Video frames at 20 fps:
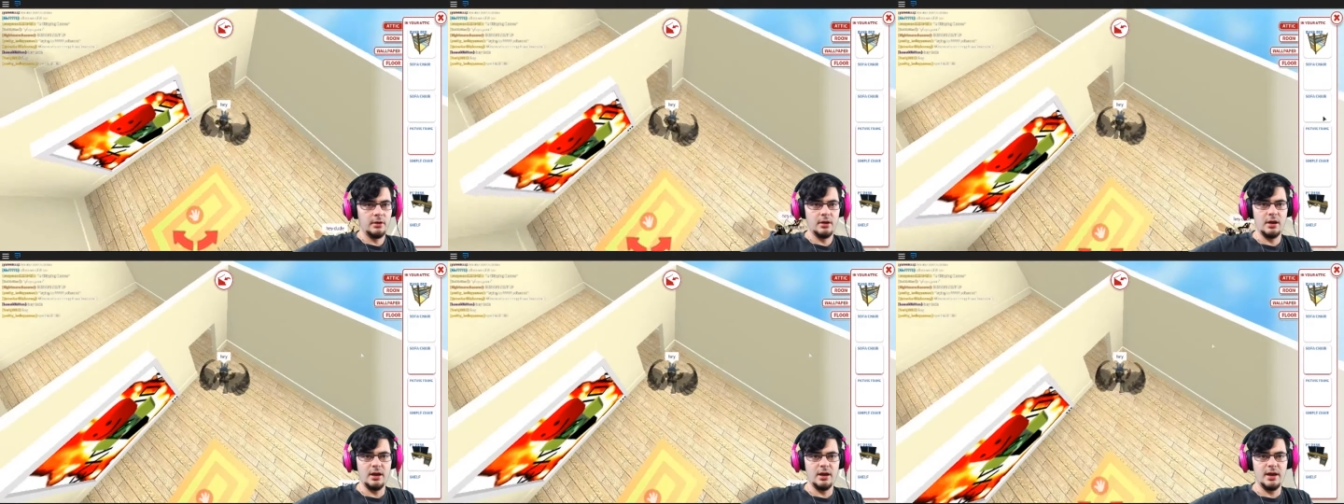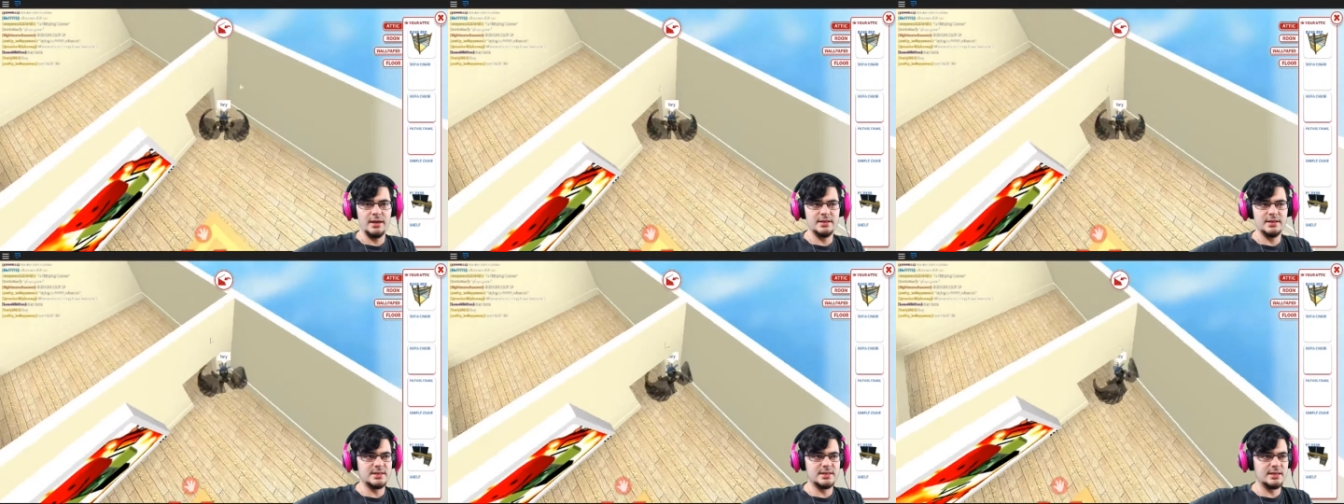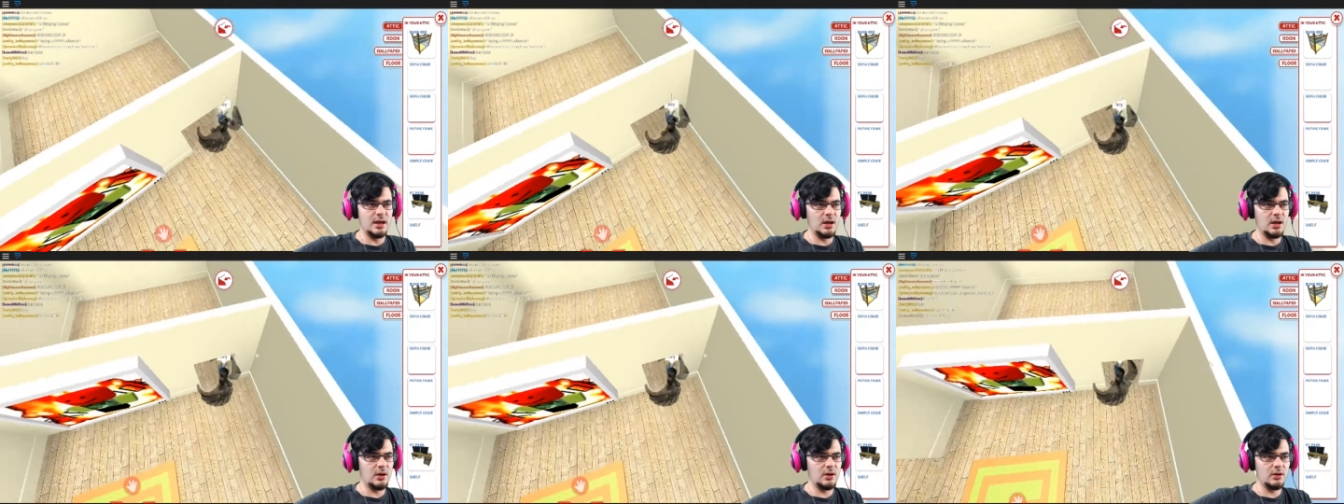Alright,
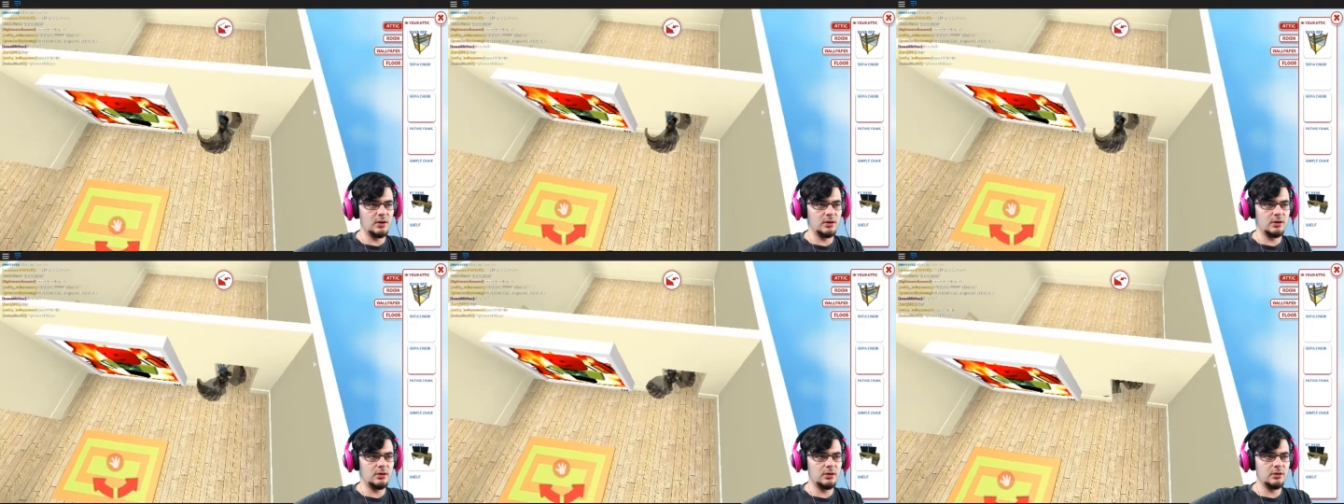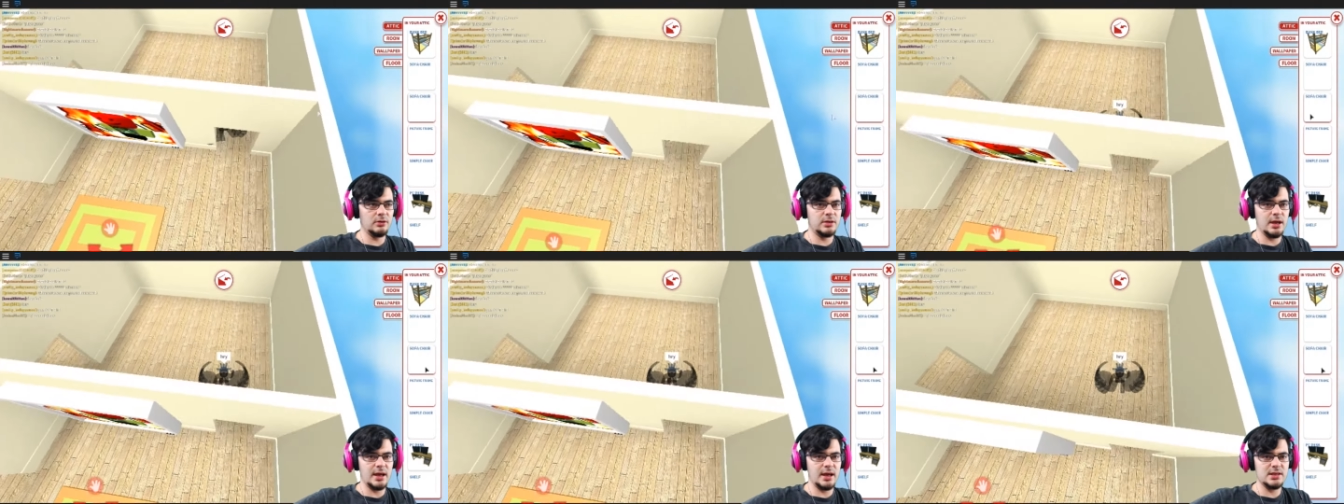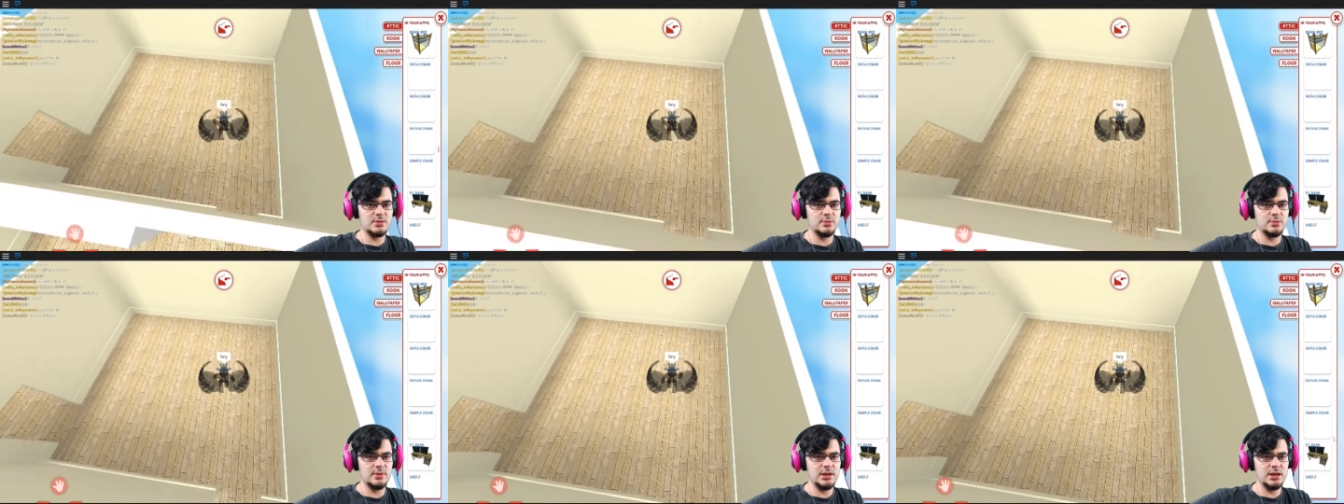so
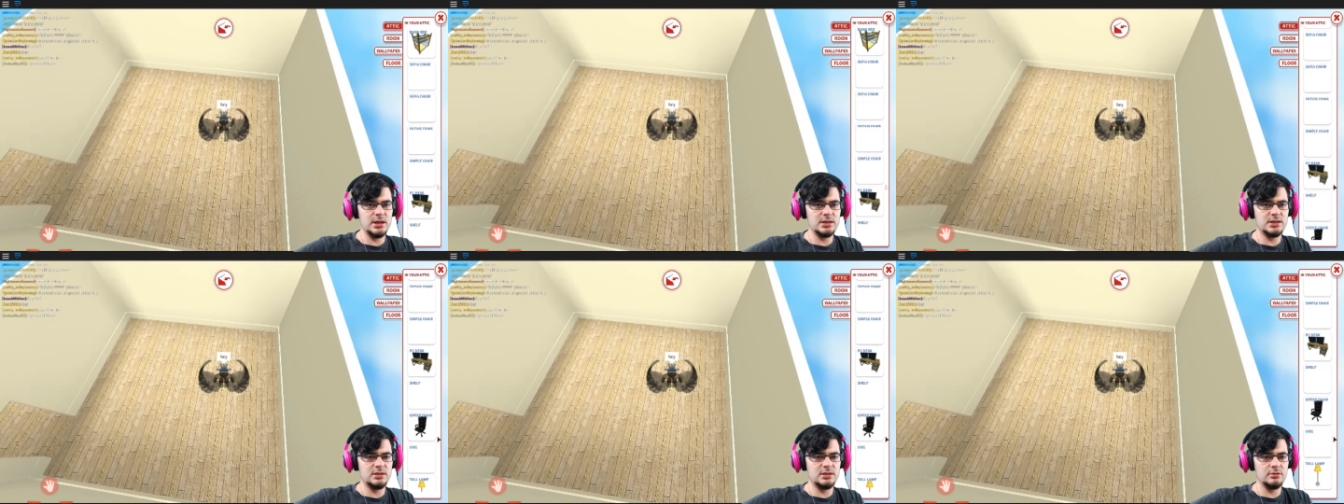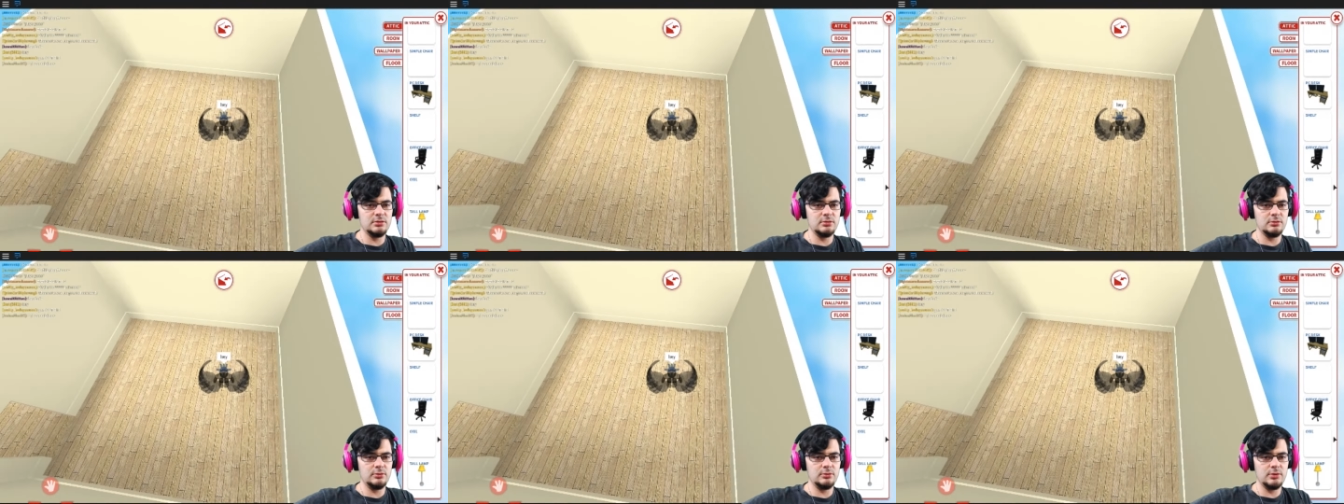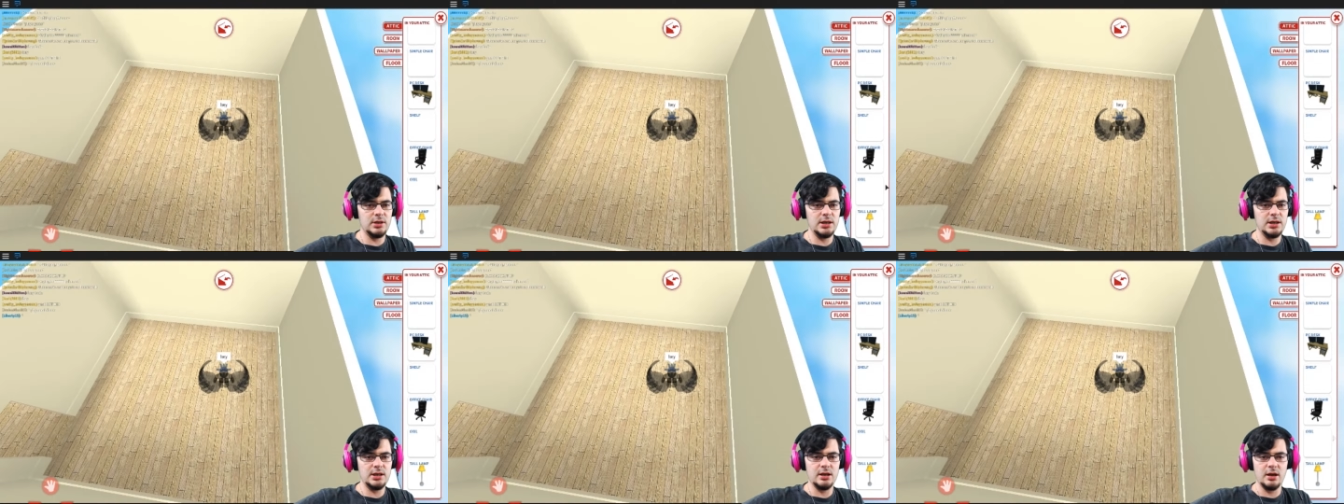guys, we need to
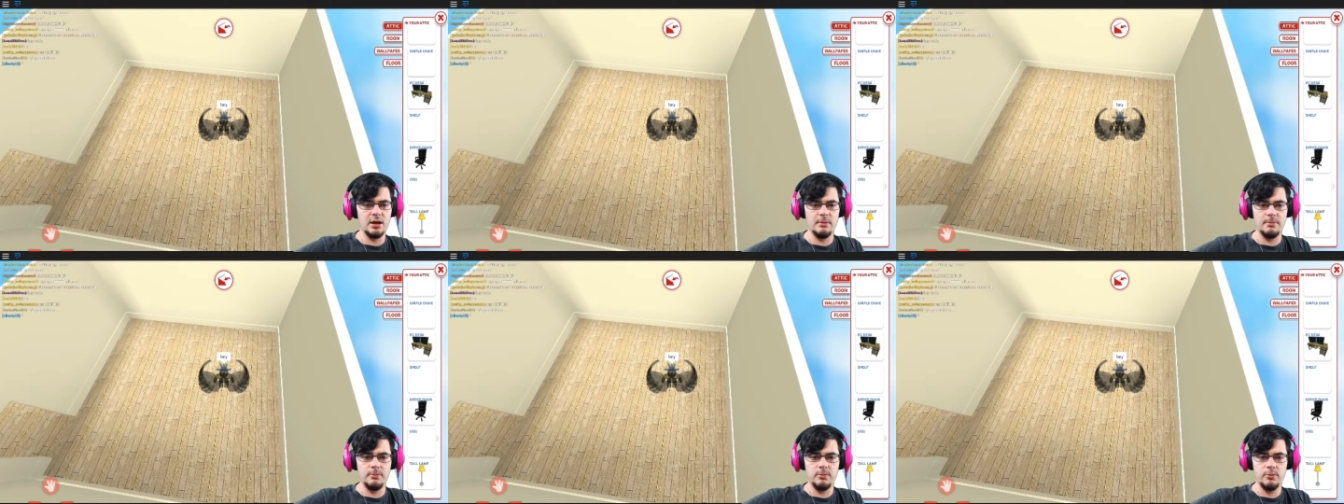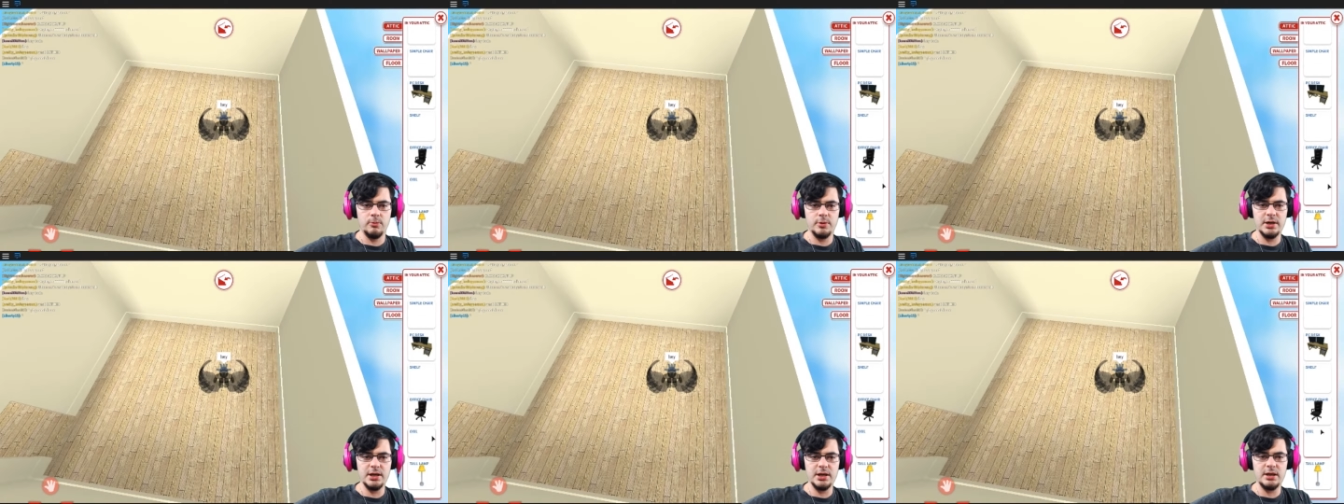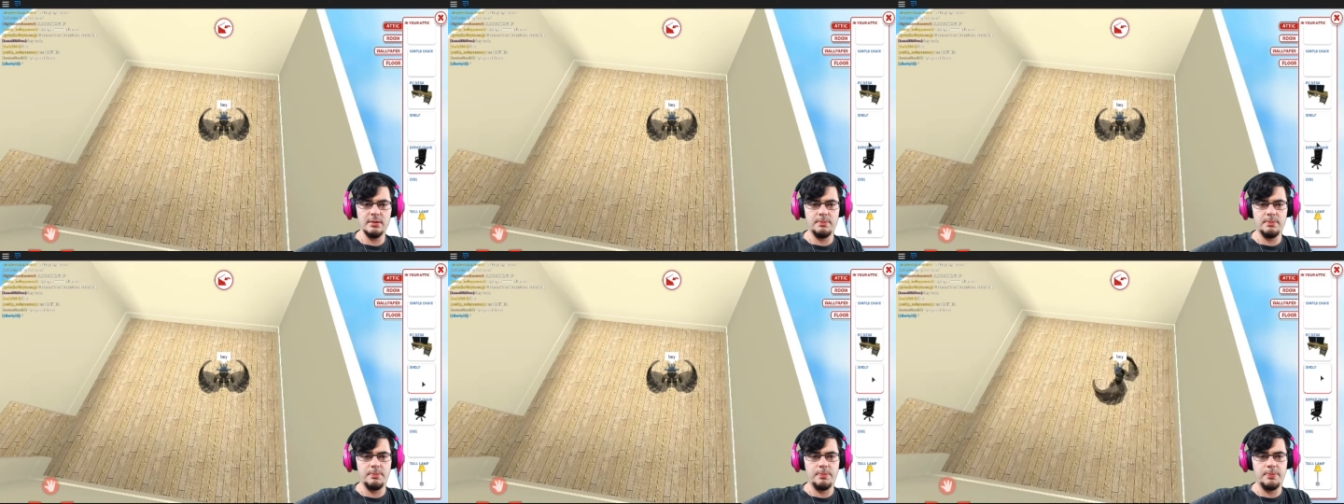we need a we need
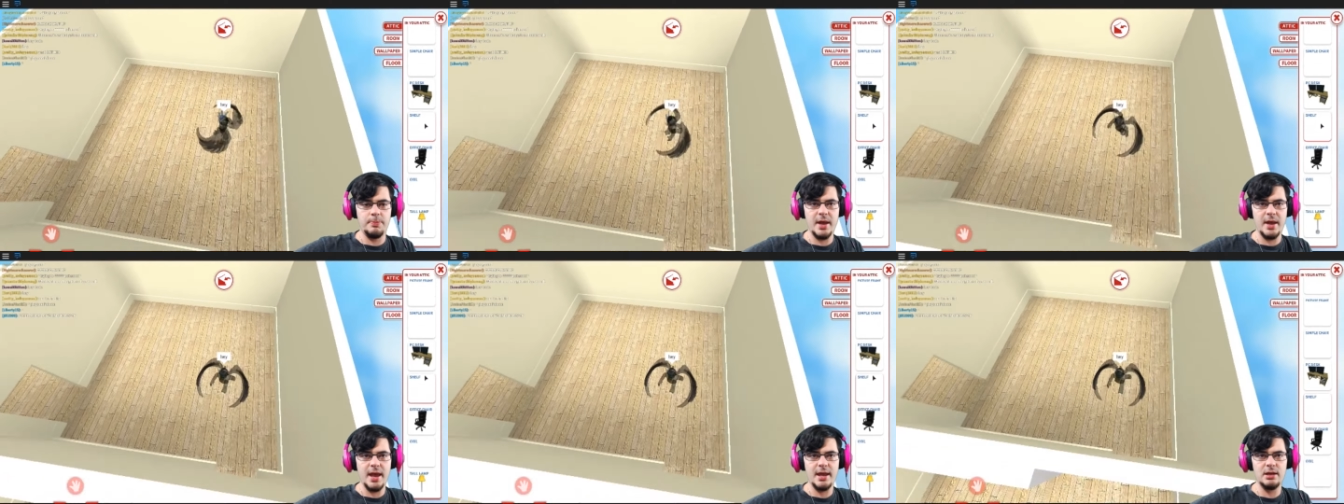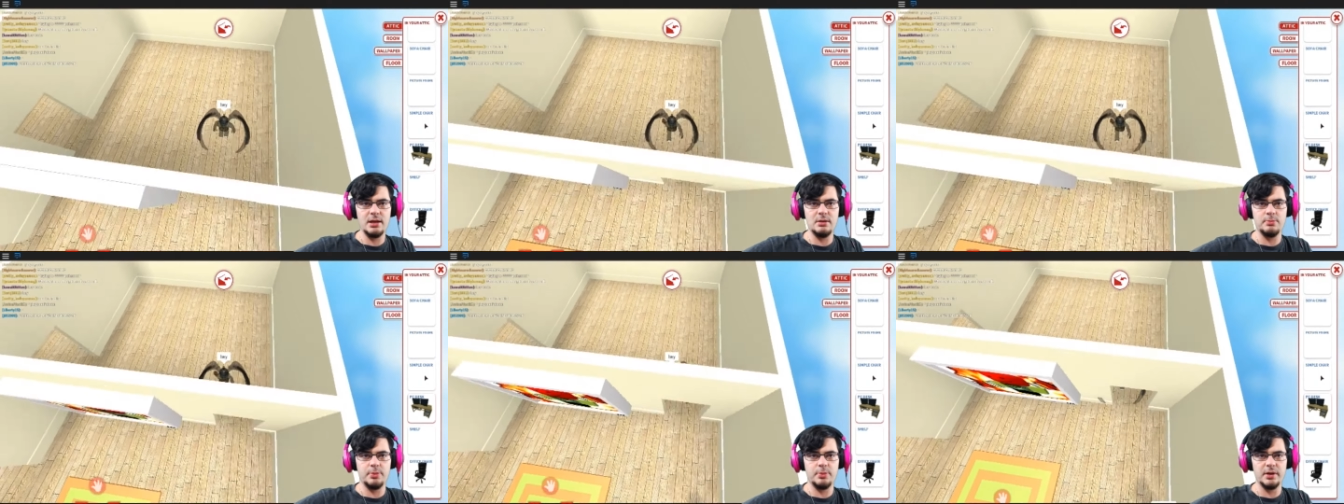a bed,